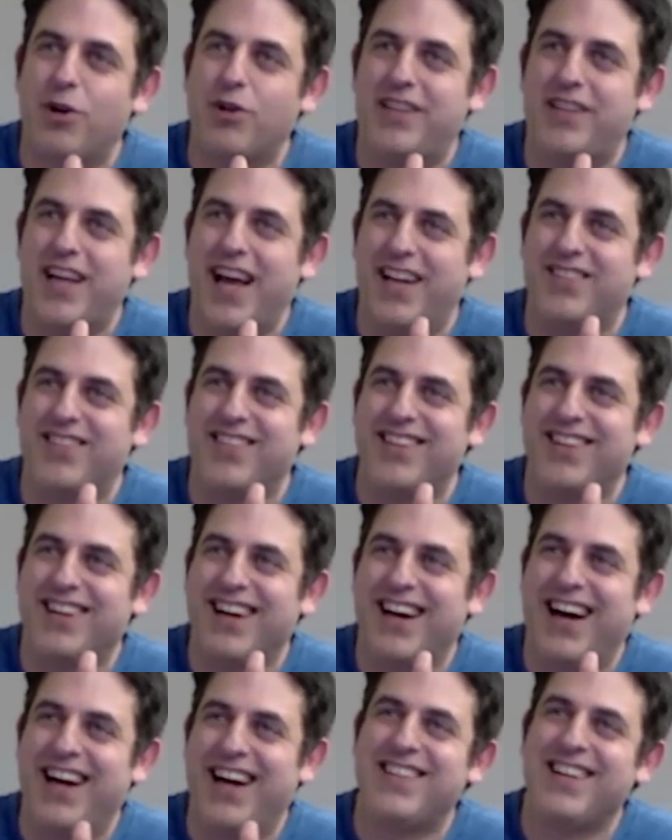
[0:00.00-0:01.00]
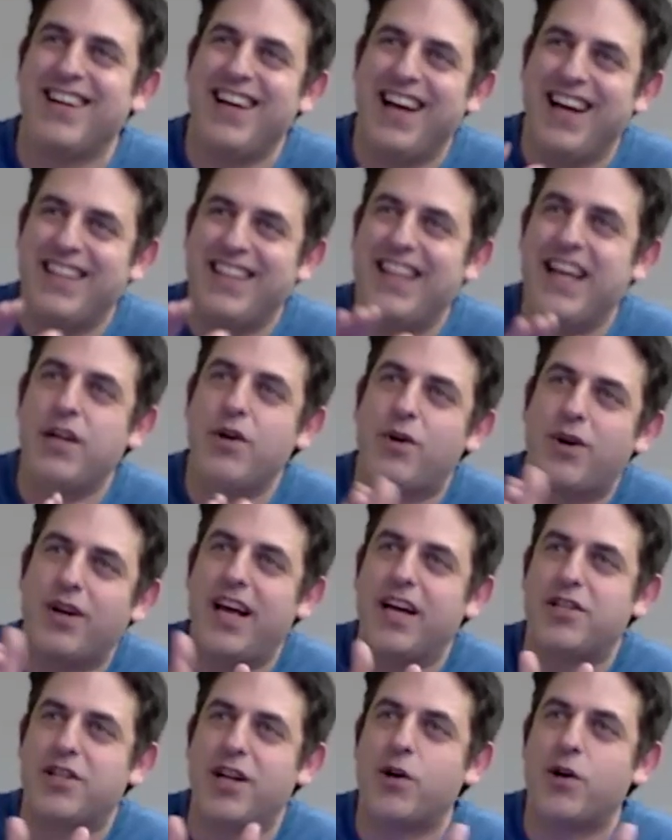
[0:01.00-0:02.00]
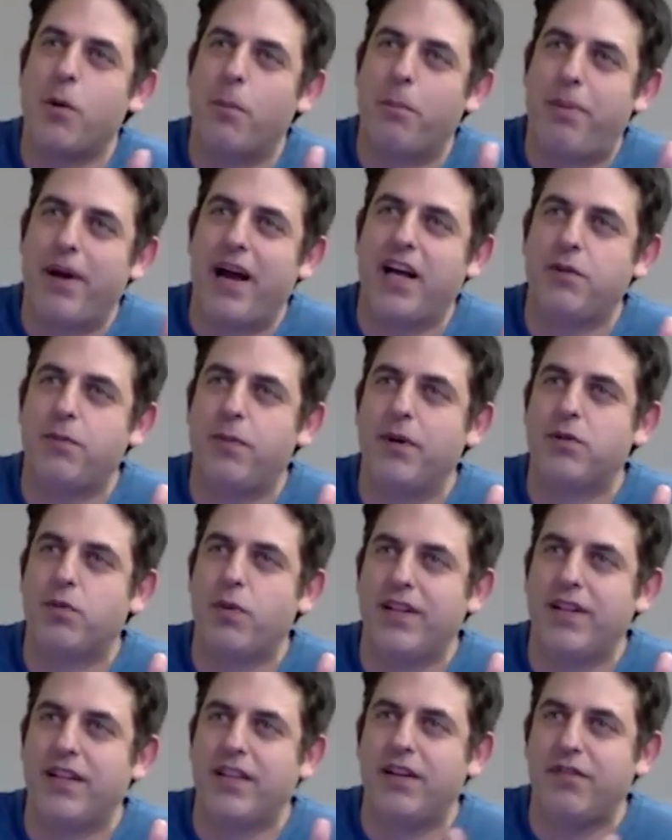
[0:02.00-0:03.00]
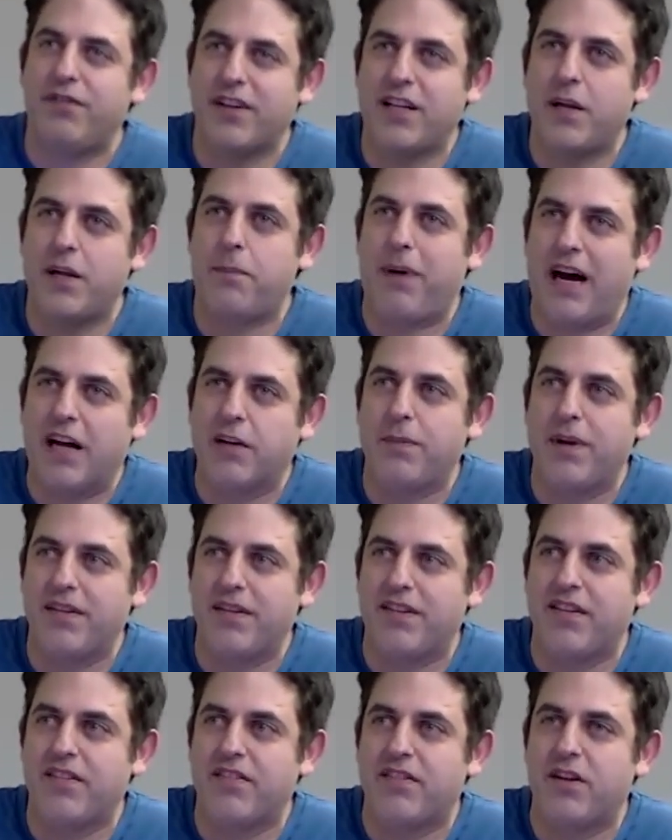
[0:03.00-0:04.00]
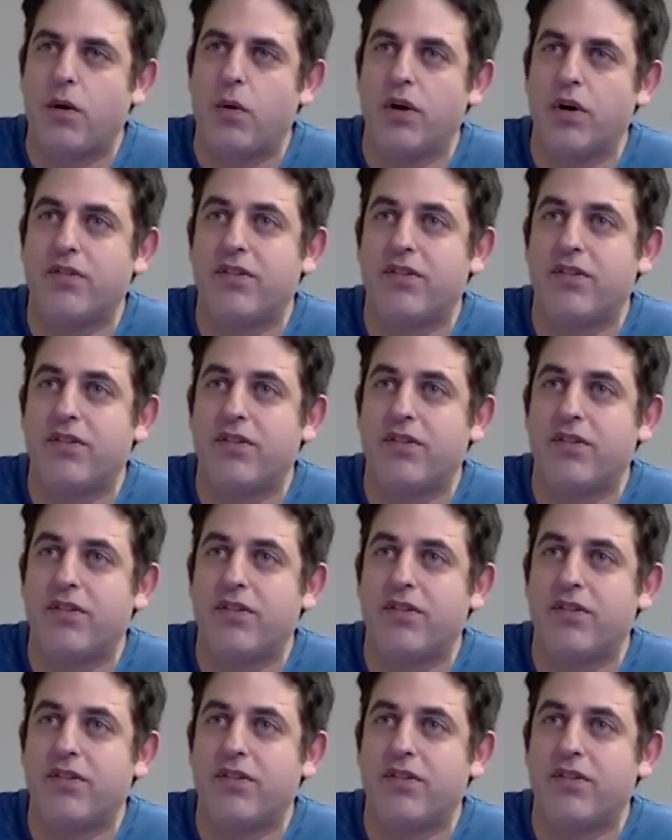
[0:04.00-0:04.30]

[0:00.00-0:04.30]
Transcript: on that, right? And then you could actually compare it between the different departments and so on.